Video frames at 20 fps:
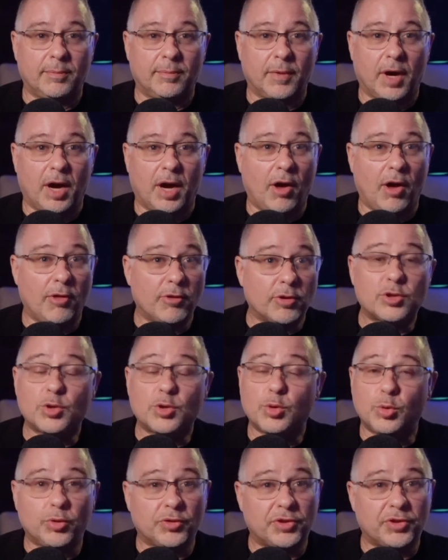other
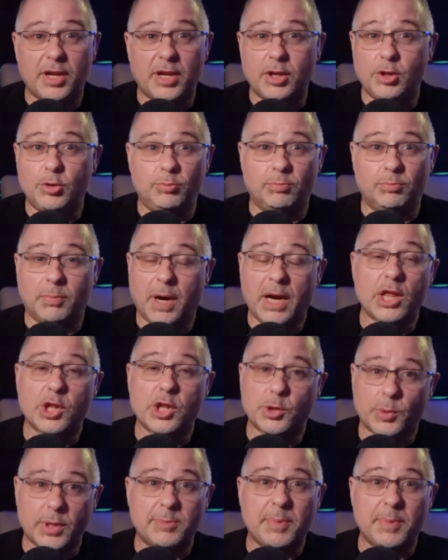tools that you might
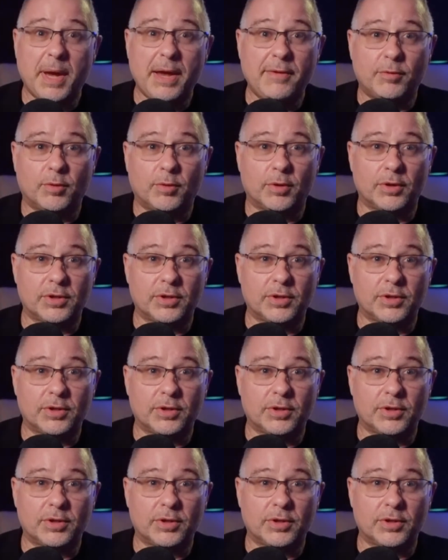otherwise pay for.